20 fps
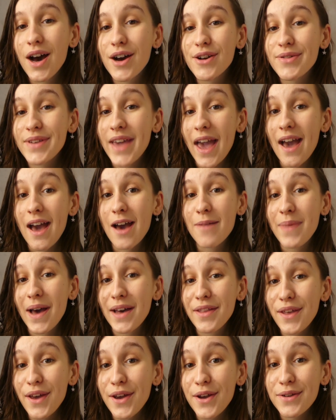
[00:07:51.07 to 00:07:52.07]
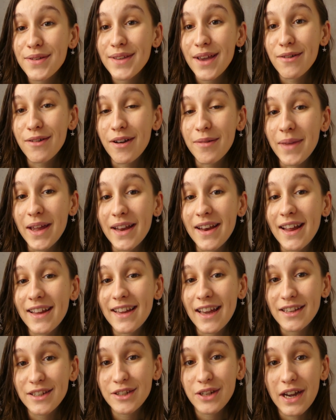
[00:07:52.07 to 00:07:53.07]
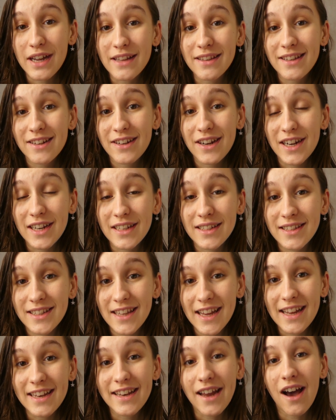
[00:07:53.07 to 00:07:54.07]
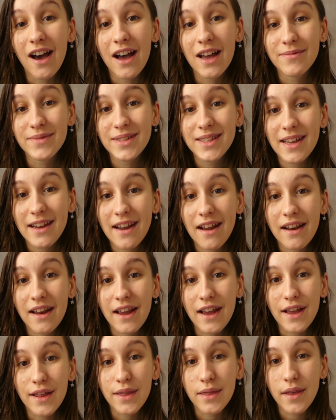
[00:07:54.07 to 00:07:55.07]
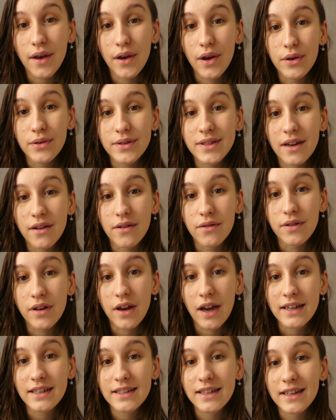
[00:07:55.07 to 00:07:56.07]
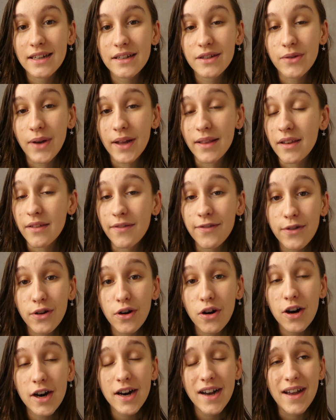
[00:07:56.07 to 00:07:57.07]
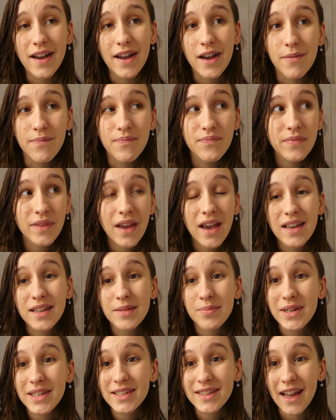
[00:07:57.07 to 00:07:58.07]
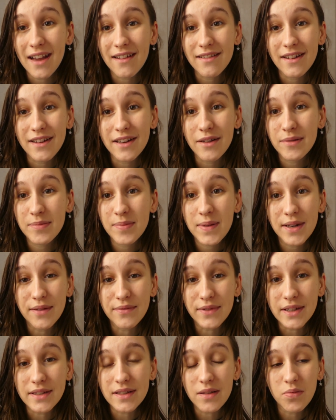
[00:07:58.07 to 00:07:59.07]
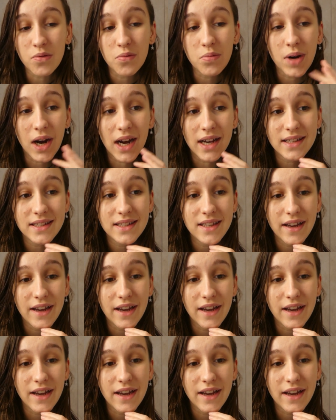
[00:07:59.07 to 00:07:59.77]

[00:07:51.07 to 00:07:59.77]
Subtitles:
Oh yeah, about the hotel I'm in case you're interested, I'm staying in the hotel 1924. It's pretty standard, it's a pretty reasonable price.